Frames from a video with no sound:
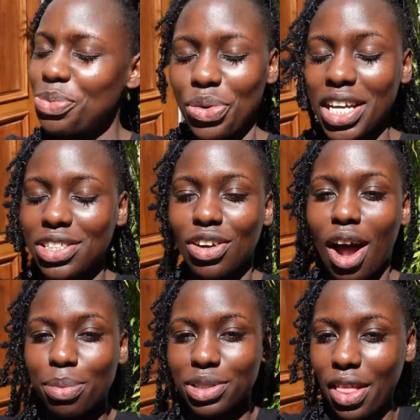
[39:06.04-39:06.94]
week to
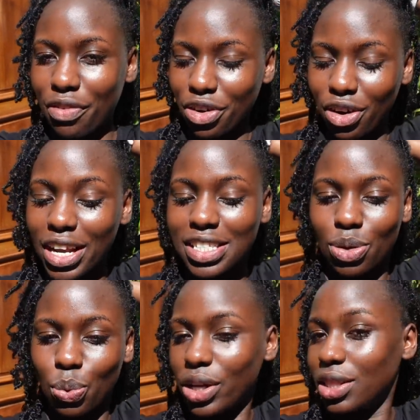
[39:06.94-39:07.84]
come to South Africa is
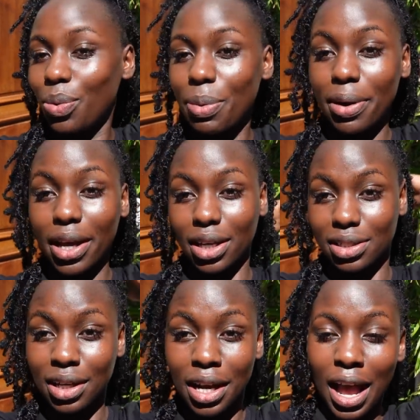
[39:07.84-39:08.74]
the week that we picked.